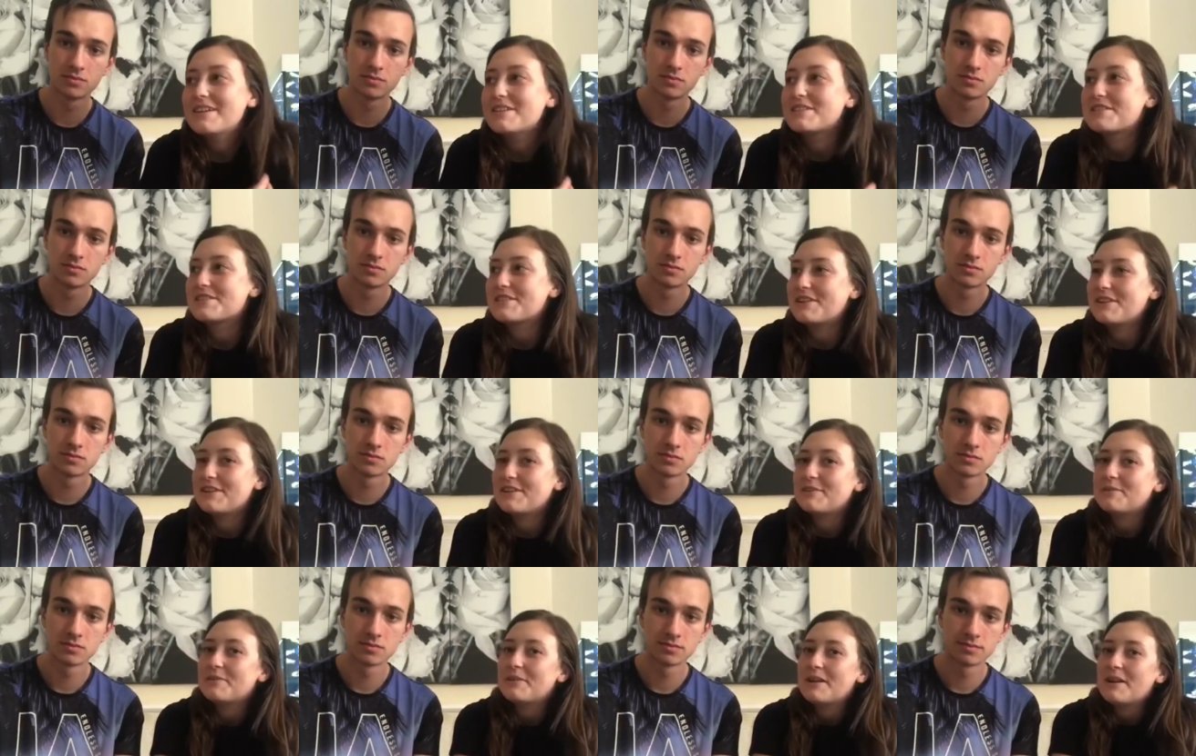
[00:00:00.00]

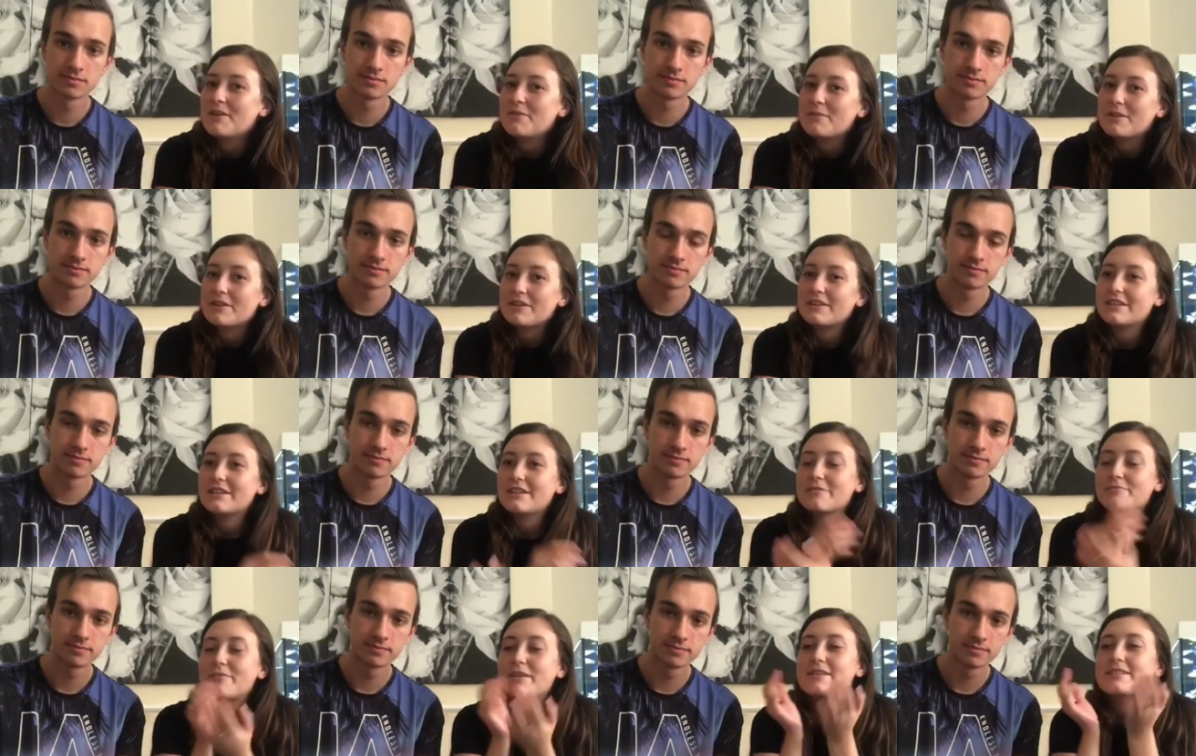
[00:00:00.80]
Speaker 1: So we're
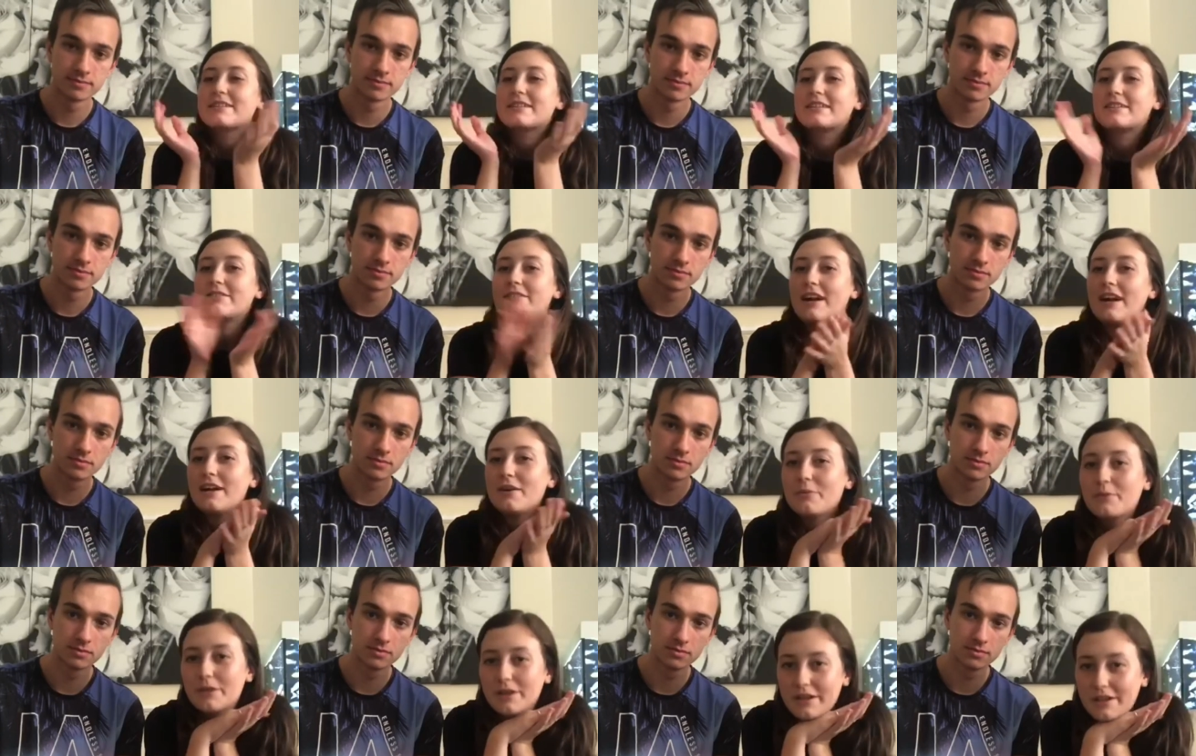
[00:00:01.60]
gonna basically write
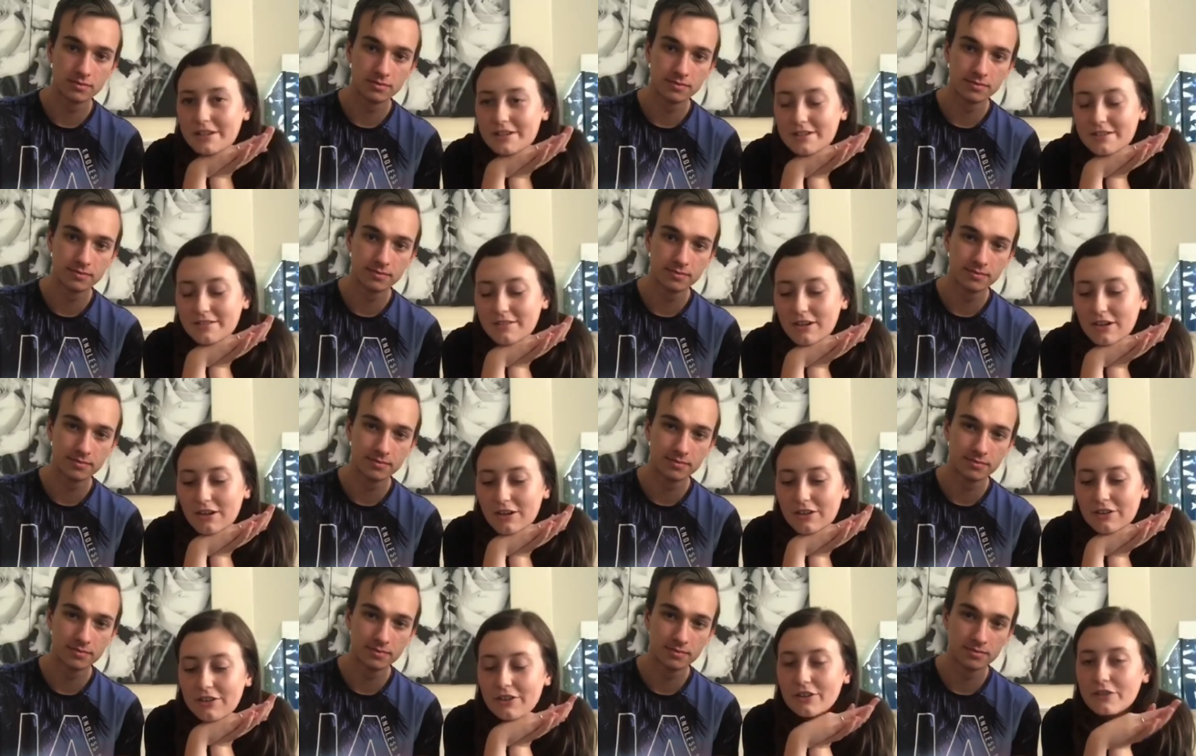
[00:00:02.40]
a word
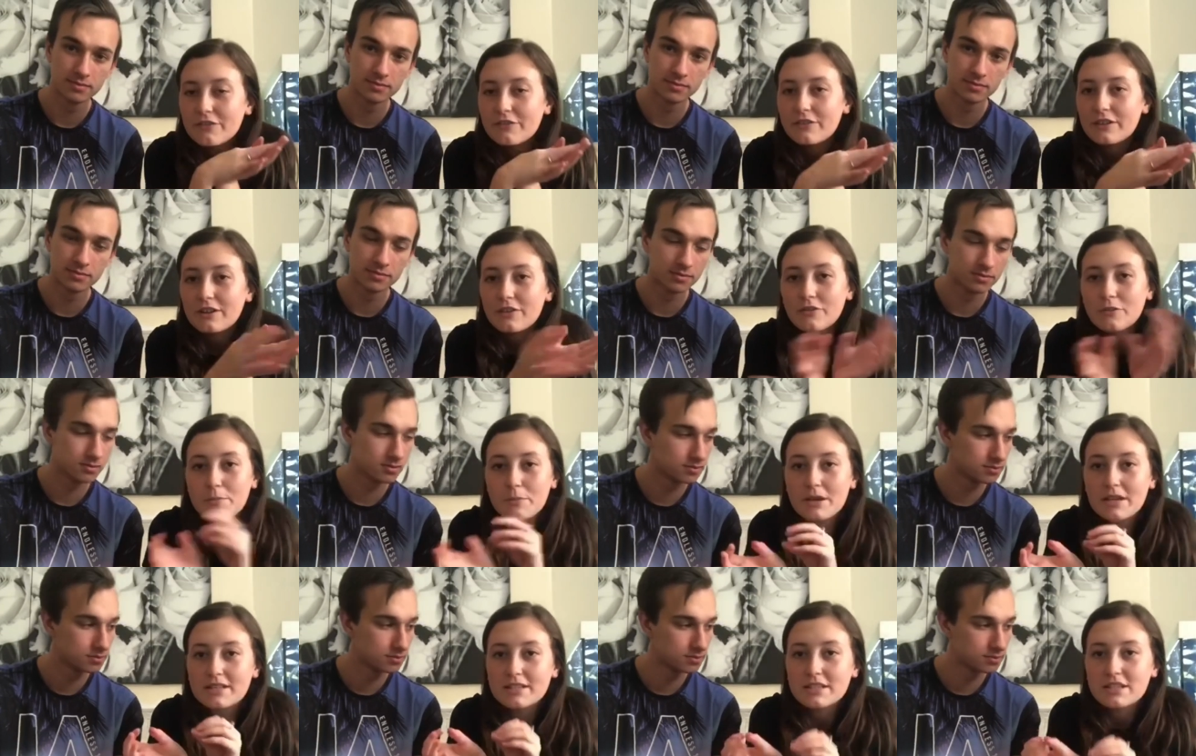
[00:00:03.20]
on the other
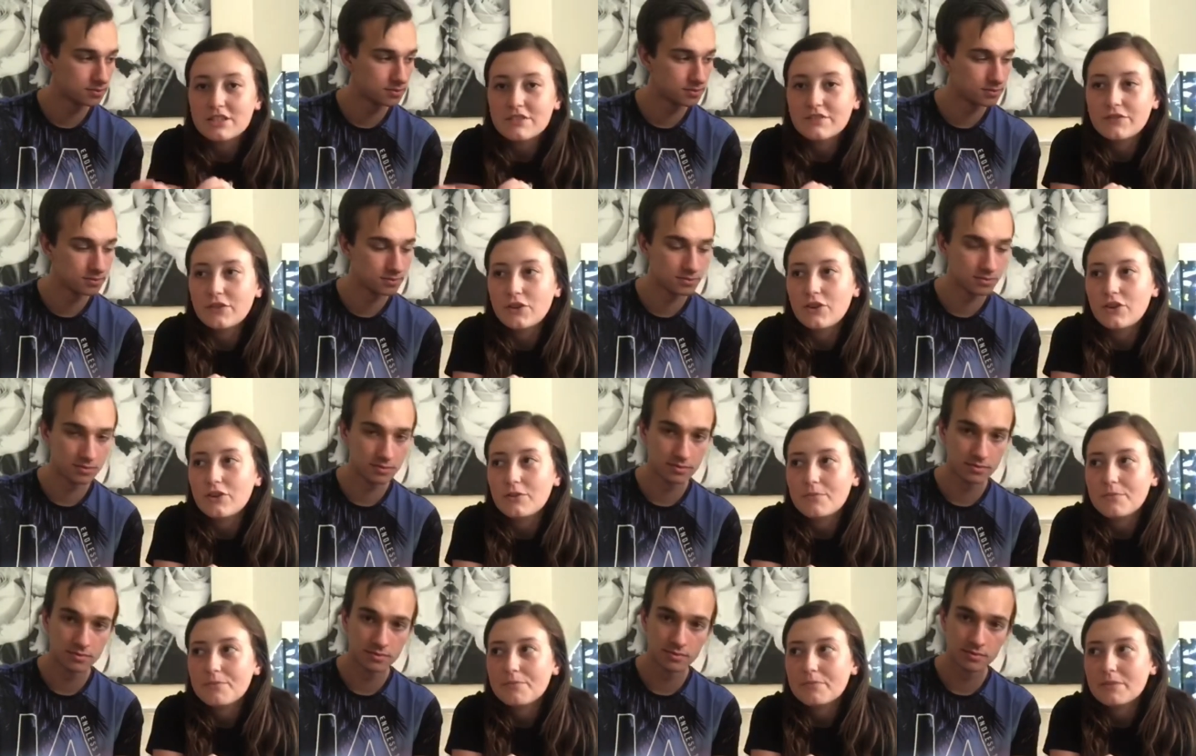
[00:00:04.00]
person's foot
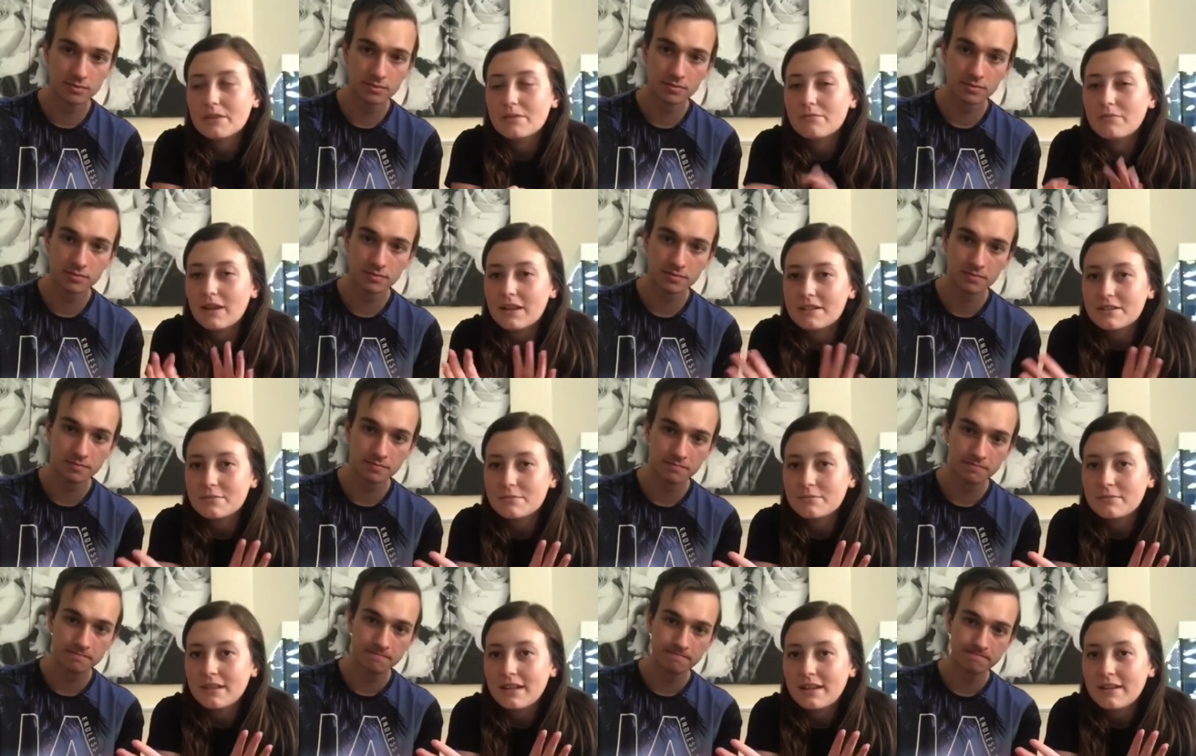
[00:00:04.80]

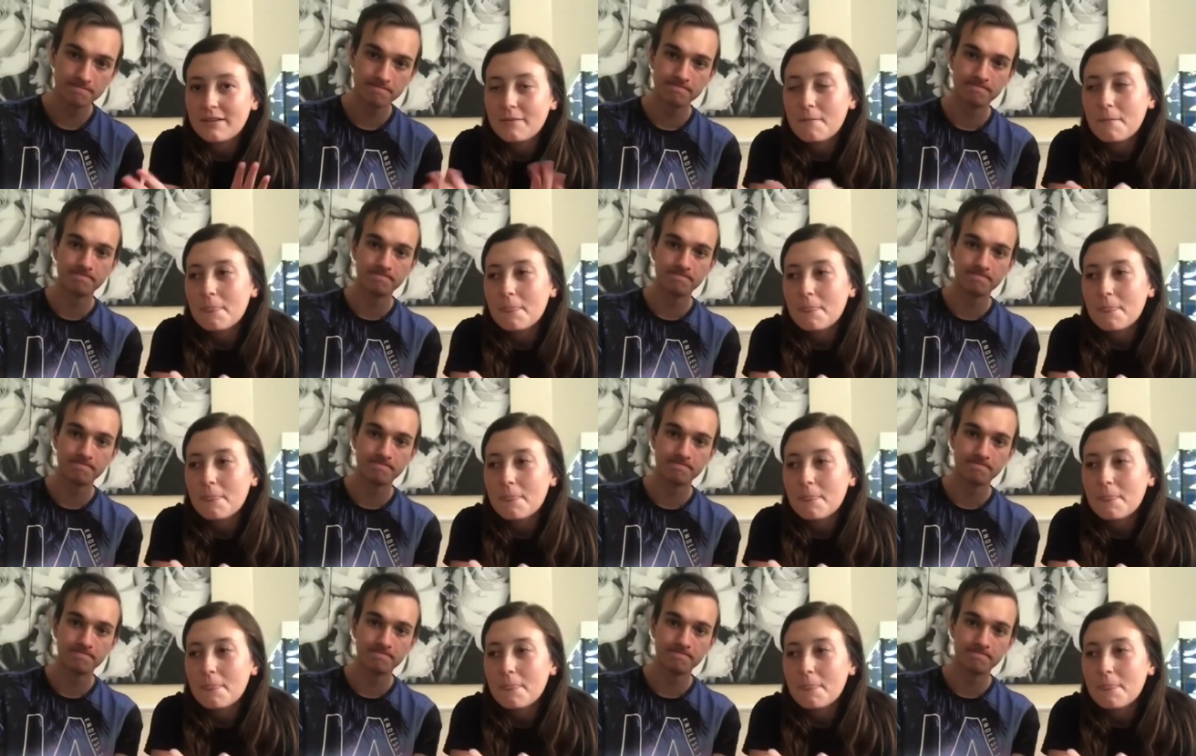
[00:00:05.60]
randomly